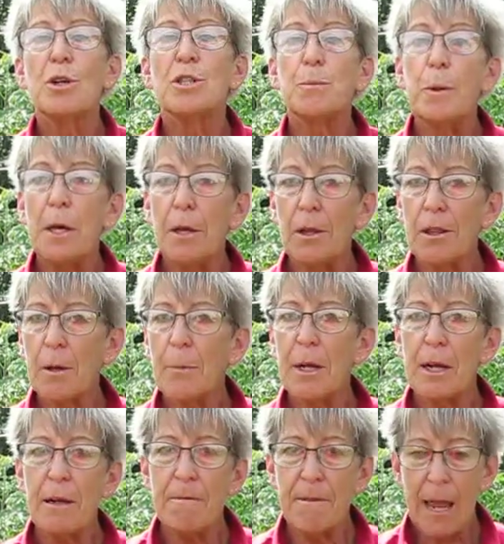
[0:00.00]
is peel them in
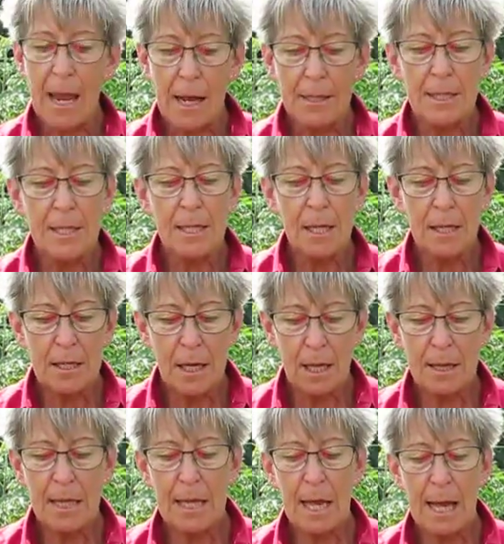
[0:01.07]
advance,
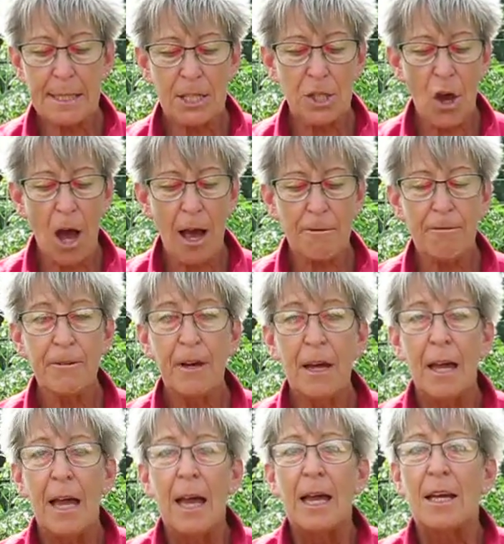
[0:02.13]
cut the ends off,
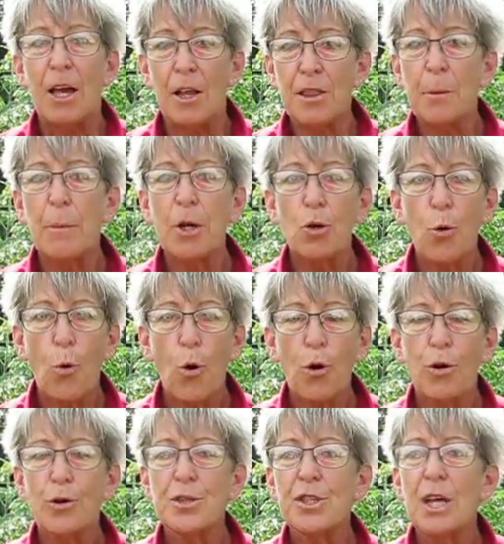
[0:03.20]
cut them in
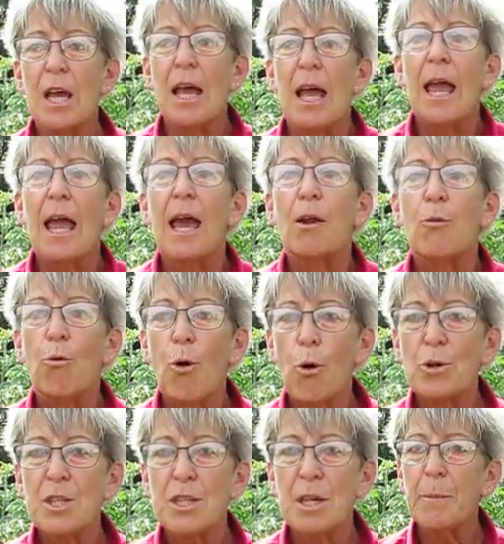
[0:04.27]
quarters, and
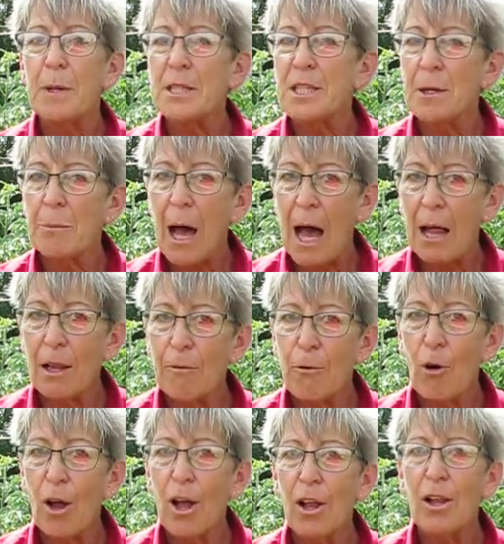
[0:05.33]
roast in some olive
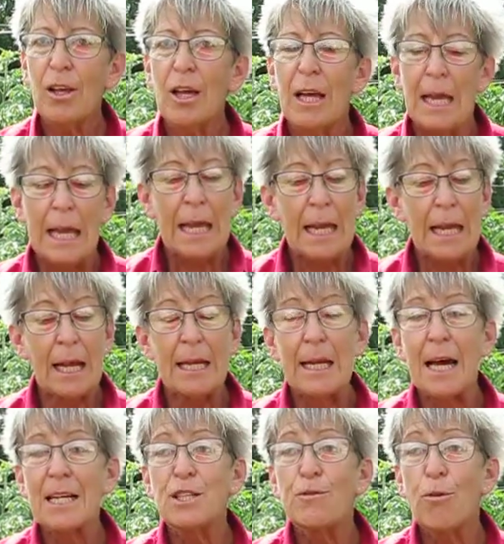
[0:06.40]
oil in a
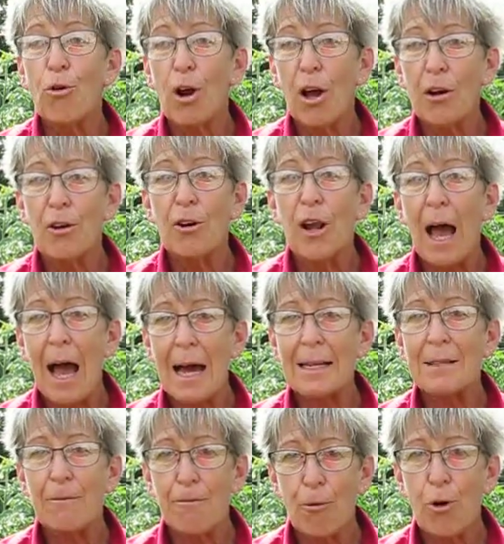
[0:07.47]
nice hot
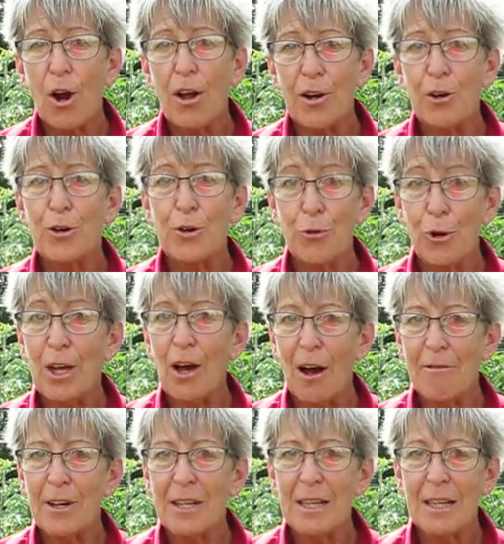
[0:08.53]
400 degree
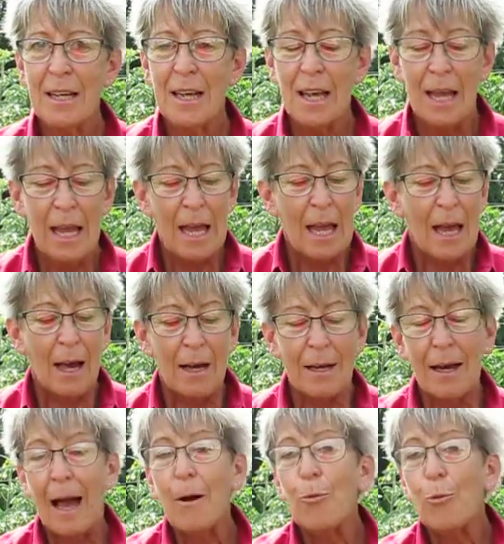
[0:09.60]
oven.
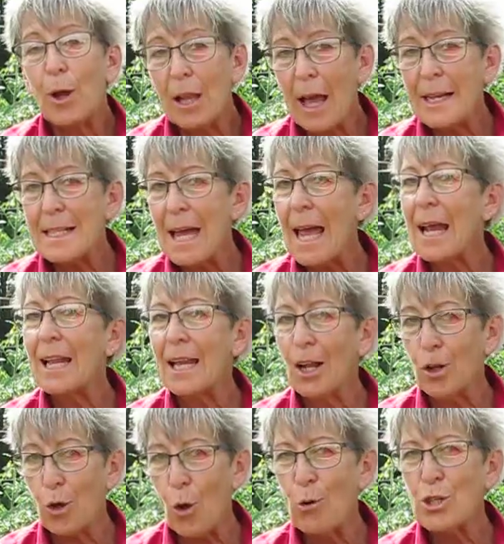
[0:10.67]
We like to add a
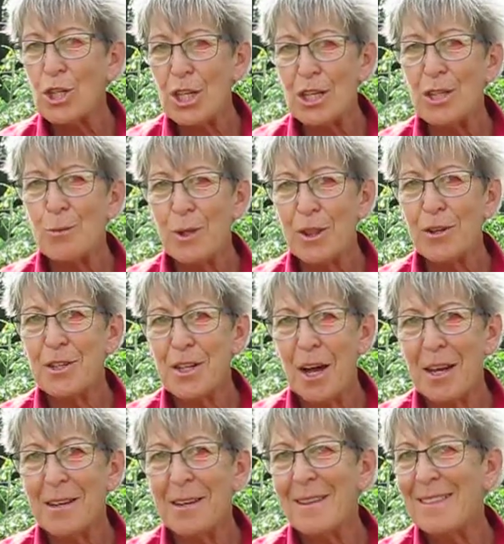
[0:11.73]
little goat cheese when they're
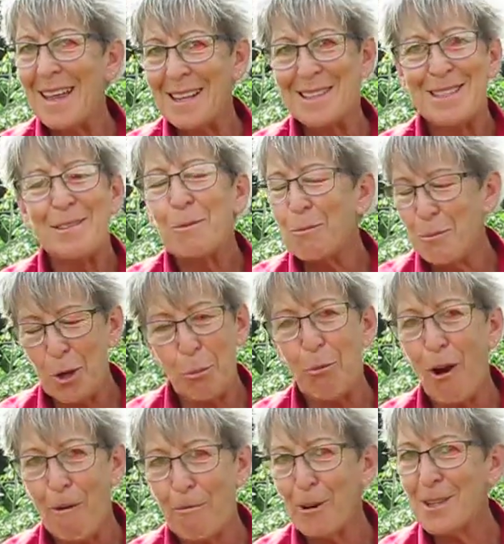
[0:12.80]
done. That's your
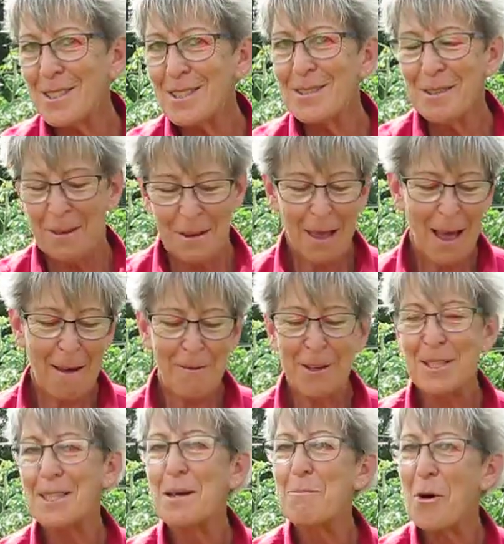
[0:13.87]
preference.
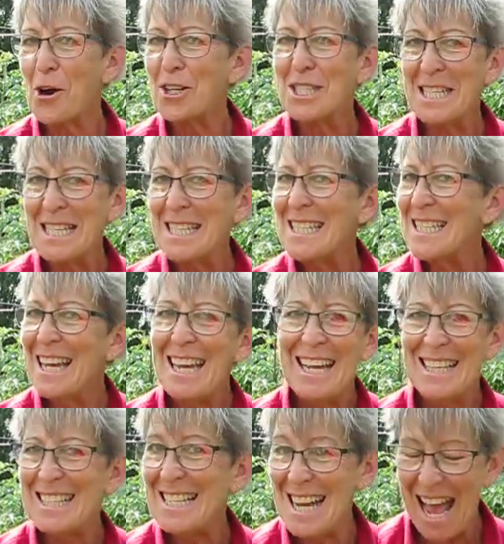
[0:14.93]
Obviously Marcy's
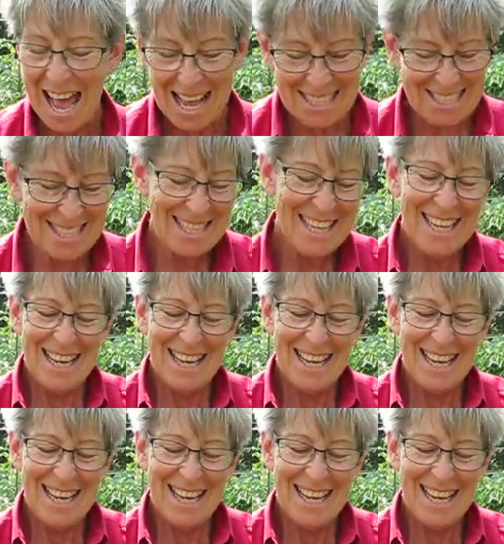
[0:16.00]
is not,